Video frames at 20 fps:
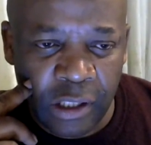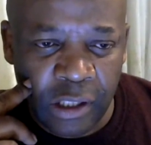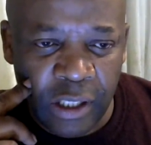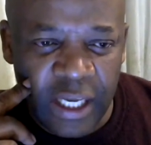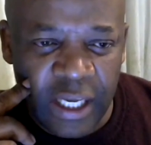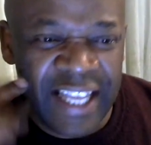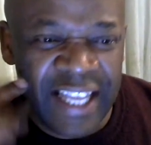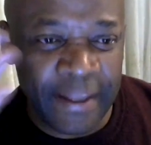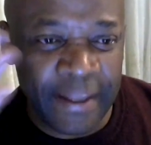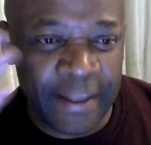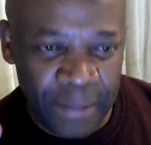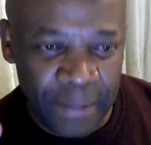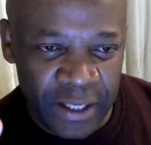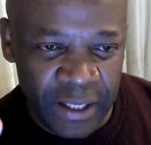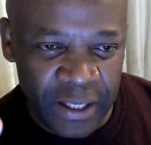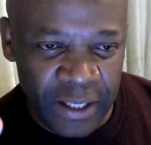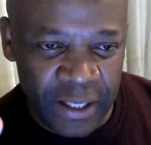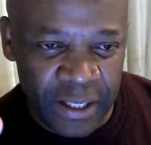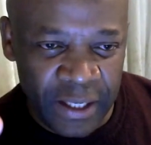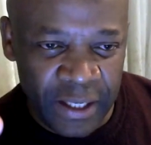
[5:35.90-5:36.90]
in the
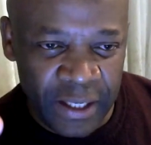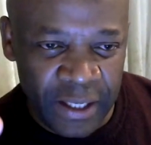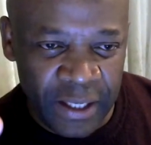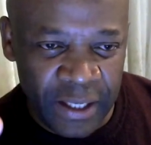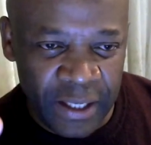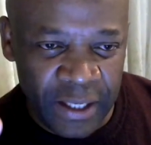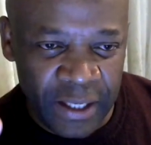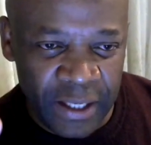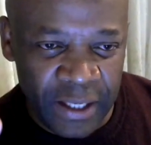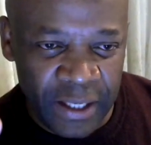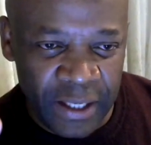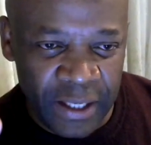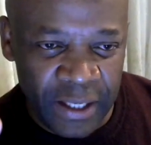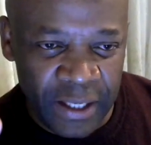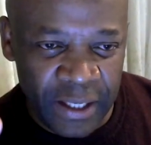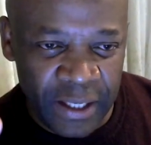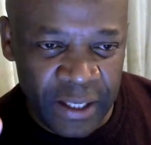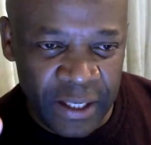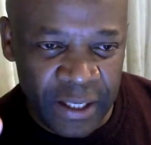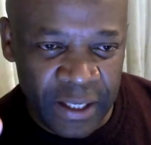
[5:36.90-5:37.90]
beginning
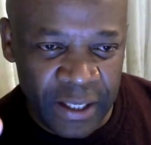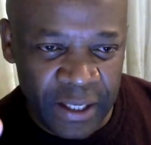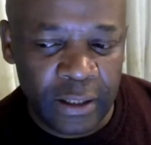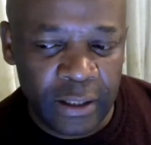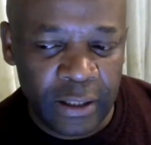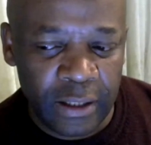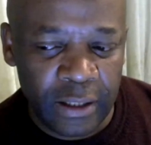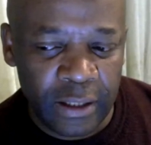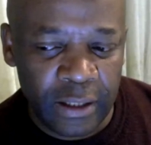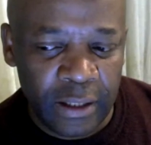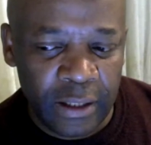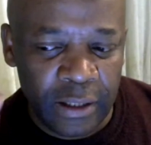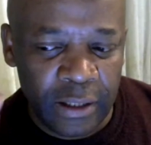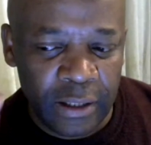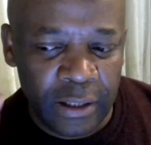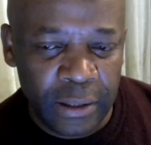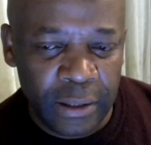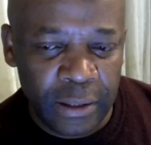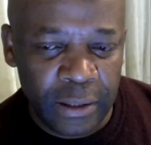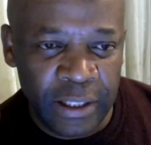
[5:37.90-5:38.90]
that
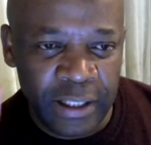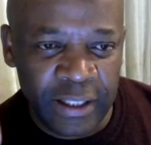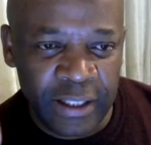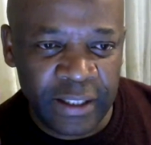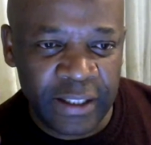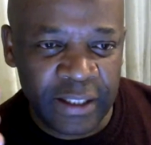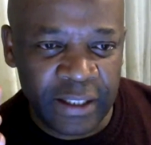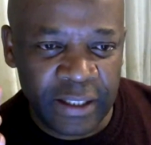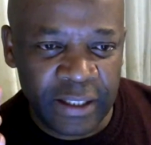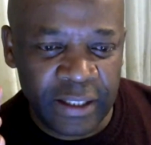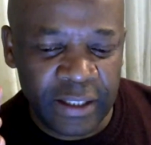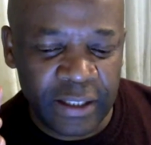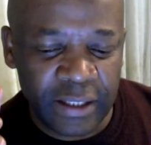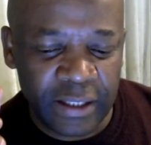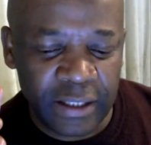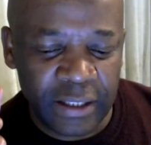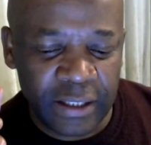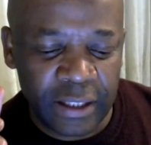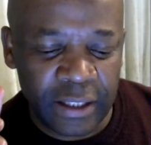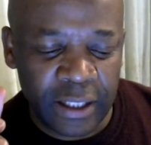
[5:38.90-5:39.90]

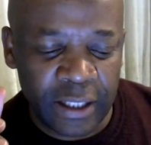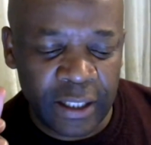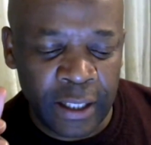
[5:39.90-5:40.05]
this